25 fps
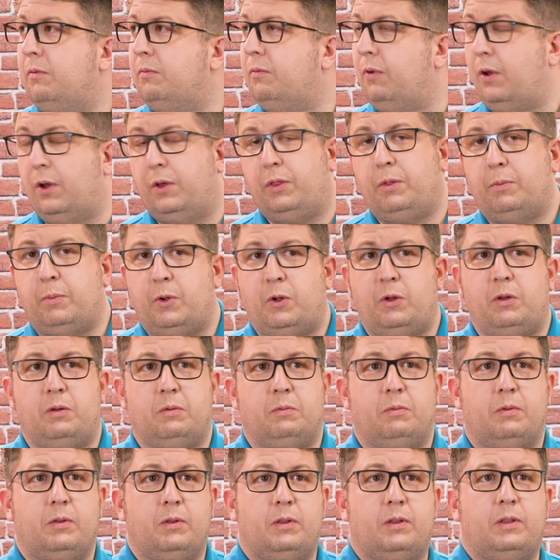Furthermore,
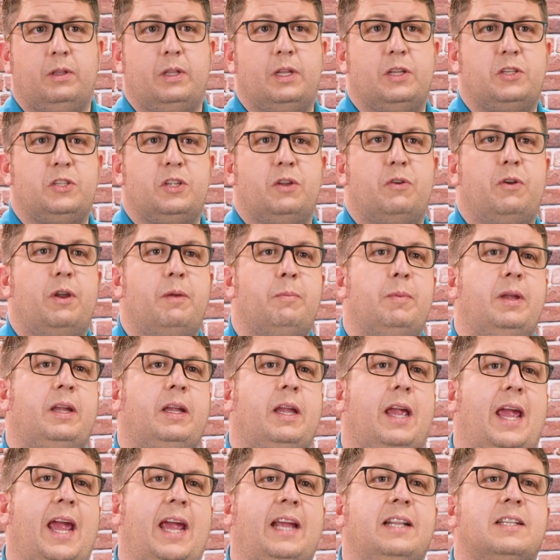the
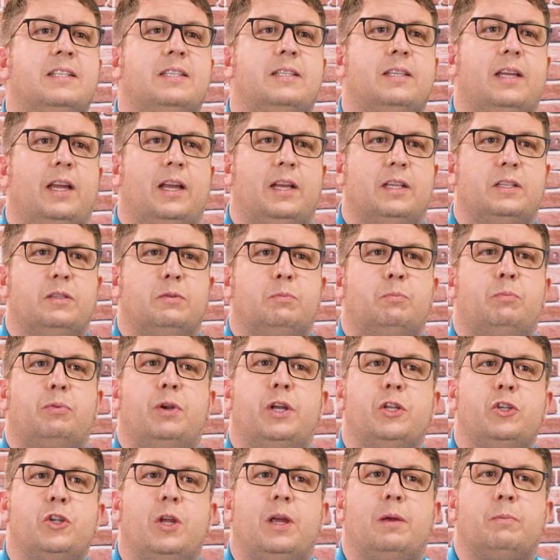ceramic acts as
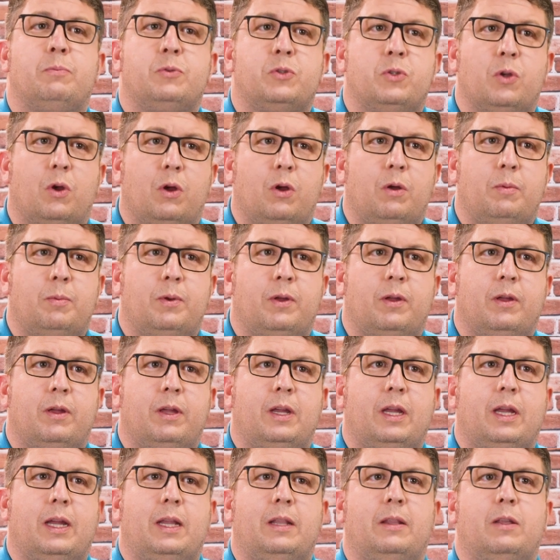pressure absorber
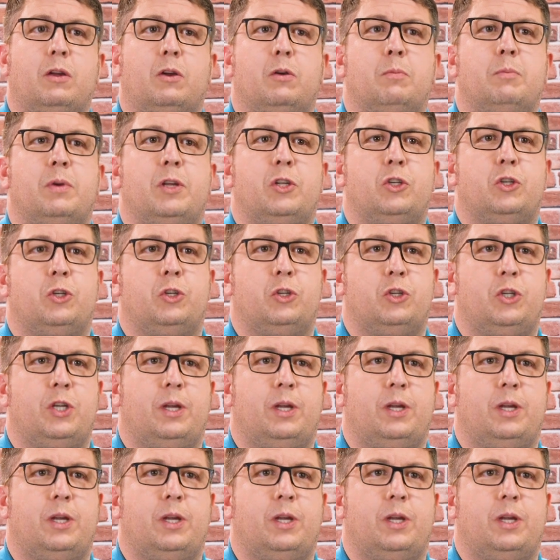in the combustion